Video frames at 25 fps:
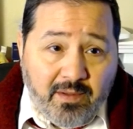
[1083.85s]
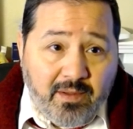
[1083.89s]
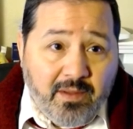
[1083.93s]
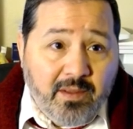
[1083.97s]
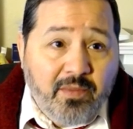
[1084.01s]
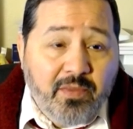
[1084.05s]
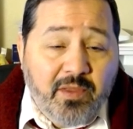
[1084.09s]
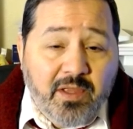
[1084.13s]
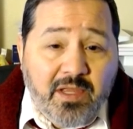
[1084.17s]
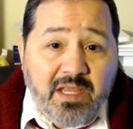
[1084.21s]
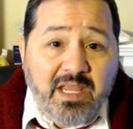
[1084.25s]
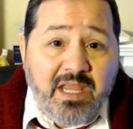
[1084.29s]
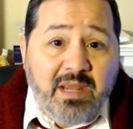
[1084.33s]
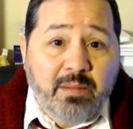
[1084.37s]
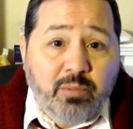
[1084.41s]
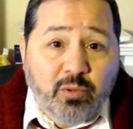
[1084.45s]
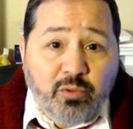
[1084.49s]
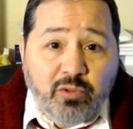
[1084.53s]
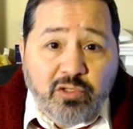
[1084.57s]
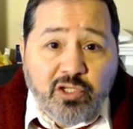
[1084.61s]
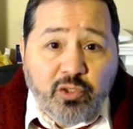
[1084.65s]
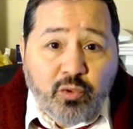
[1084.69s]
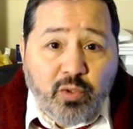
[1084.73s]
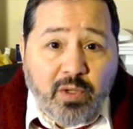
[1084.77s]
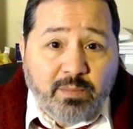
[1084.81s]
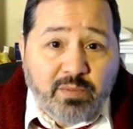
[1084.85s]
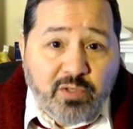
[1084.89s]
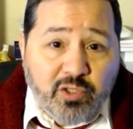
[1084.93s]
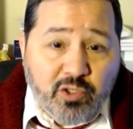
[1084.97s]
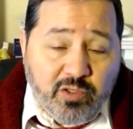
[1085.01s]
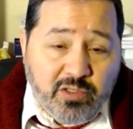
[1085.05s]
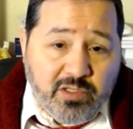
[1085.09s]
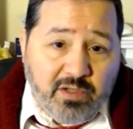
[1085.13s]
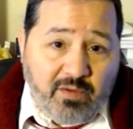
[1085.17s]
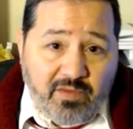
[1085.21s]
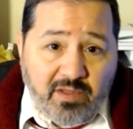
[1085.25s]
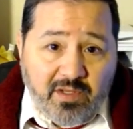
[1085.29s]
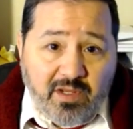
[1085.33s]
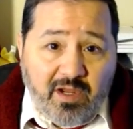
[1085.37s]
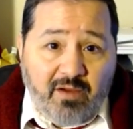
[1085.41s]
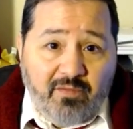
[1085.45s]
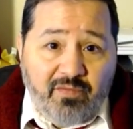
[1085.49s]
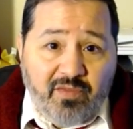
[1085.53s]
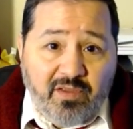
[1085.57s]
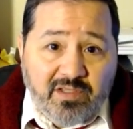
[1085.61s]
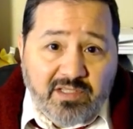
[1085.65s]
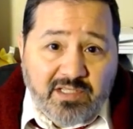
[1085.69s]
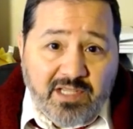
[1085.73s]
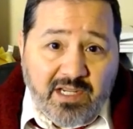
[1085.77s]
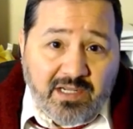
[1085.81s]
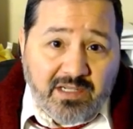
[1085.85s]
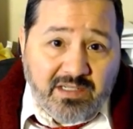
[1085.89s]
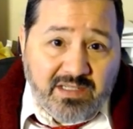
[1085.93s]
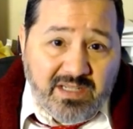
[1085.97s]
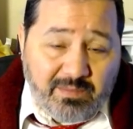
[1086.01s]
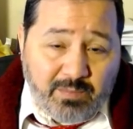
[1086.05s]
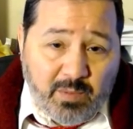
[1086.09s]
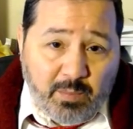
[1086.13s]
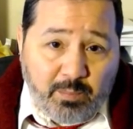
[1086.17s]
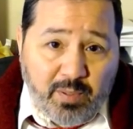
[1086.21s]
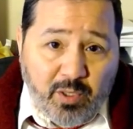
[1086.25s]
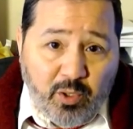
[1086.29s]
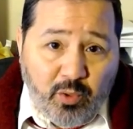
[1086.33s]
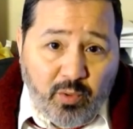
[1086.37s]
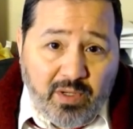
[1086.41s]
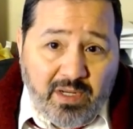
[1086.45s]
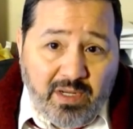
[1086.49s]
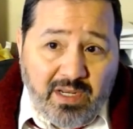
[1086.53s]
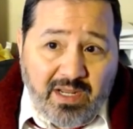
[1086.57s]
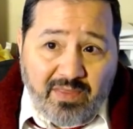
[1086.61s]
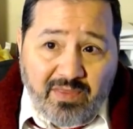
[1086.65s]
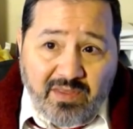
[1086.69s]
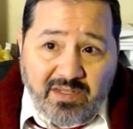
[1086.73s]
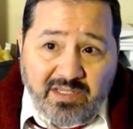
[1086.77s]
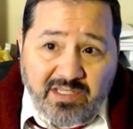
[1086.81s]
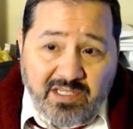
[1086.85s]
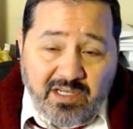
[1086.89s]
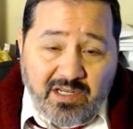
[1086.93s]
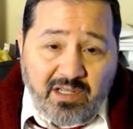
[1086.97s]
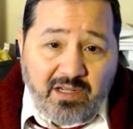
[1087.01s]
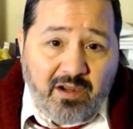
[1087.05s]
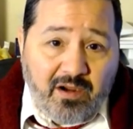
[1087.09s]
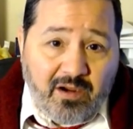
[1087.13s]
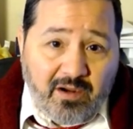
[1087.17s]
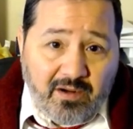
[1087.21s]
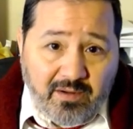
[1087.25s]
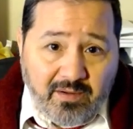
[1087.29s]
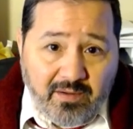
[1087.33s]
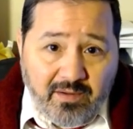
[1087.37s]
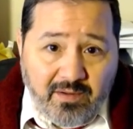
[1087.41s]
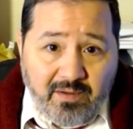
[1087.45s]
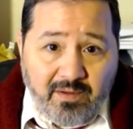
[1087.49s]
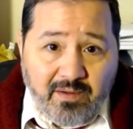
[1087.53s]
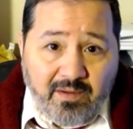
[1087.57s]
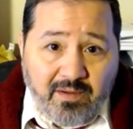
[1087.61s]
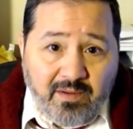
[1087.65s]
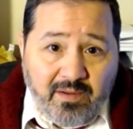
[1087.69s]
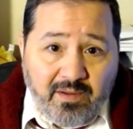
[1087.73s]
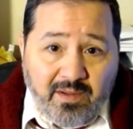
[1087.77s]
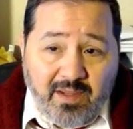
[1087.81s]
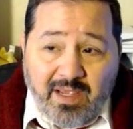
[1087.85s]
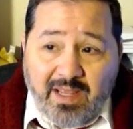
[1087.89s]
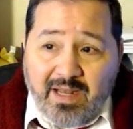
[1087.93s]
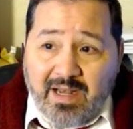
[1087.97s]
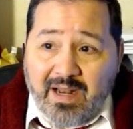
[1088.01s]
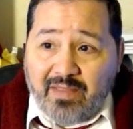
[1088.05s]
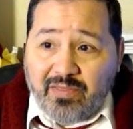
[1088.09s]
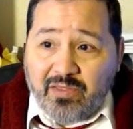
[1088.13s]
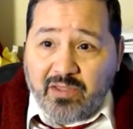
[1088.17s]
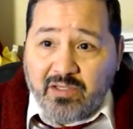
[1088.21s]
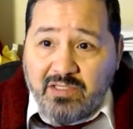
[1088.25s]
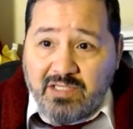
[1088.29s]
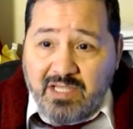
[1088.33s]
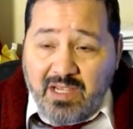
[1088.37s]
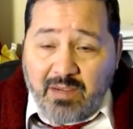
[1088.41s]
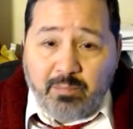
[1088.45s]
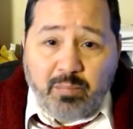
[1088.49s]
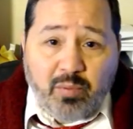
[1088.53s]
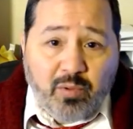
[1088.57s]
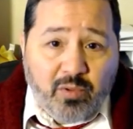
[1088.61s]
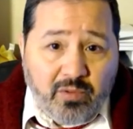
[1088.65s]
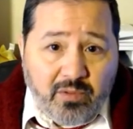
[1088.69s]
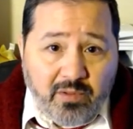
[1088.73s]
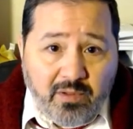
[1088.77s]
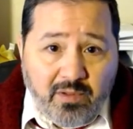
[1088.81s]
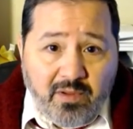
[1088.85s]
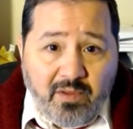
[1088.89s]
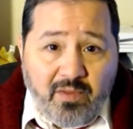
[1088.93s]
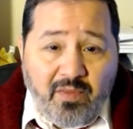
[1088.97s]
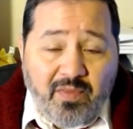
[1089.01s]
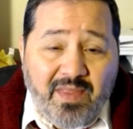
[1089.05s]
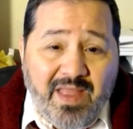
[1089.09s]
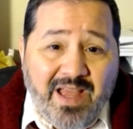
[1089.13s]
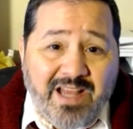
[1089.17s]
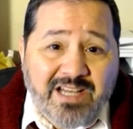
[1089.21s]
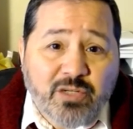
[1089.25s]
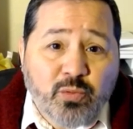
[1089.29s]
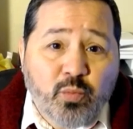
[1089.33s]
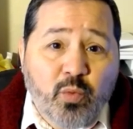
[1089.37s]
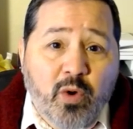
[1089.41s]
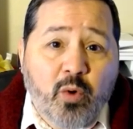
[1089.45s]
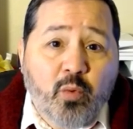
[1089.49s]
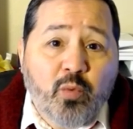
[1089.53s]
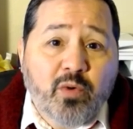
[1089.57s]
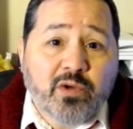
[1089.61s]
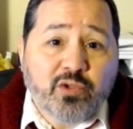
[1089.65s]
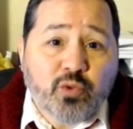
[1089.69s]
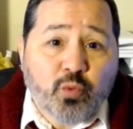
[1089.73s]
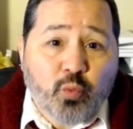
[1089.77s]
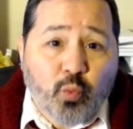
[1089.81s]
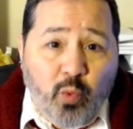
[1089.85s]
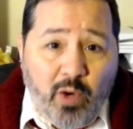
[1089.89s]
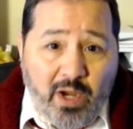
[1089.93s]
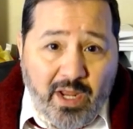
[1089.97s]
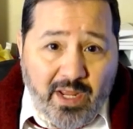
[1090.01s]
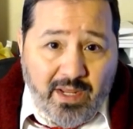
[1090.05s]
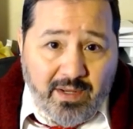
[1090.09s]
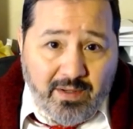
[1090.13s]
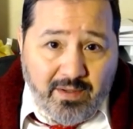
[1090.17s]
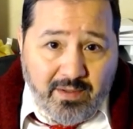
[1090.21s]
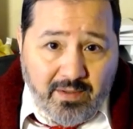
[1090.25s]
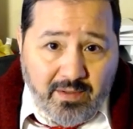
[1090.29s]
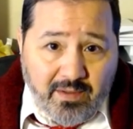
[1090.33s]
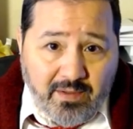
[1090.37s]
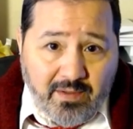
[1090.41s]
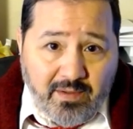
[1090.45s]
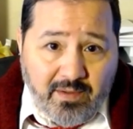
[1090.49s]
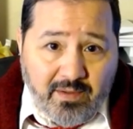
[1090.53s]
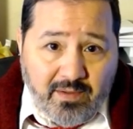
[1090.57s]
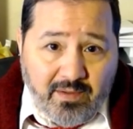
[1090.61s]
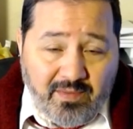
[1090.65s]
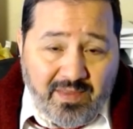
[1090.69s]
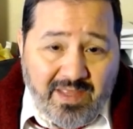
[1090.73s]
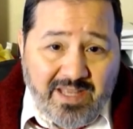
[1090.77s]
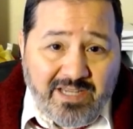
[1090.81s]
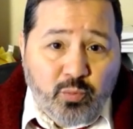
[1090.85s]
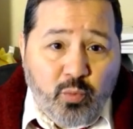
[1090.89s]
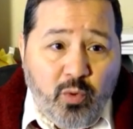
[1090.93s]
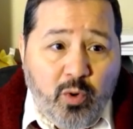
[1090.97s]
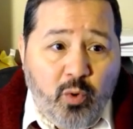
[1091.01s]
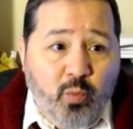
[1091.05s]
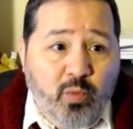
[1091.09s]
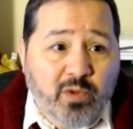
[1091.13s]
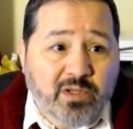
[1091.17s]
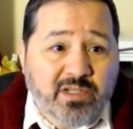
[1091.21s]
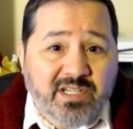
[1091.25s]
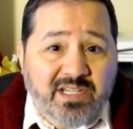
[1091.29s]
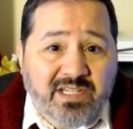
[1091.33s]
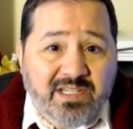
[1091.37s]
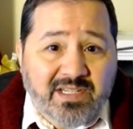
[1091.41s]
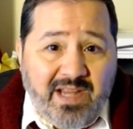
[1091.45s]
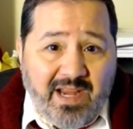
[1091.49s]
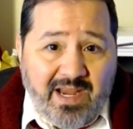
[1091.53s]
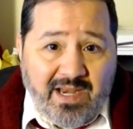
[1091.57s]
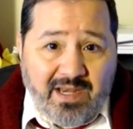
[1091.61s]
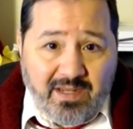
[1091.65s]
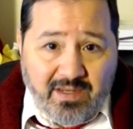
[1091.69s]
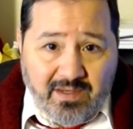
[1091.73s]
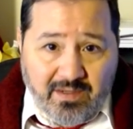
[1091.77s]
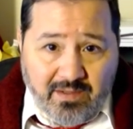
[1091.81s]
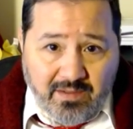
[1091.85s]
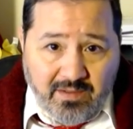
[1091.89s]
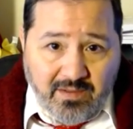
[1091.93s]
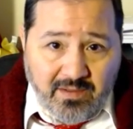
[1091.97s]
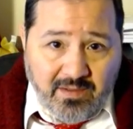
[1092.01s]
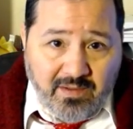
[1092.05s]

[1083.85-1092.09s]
The Hebrew scriptures of the Second Temple period at the synagogue and at the temple. That's what was read. That's what was cited.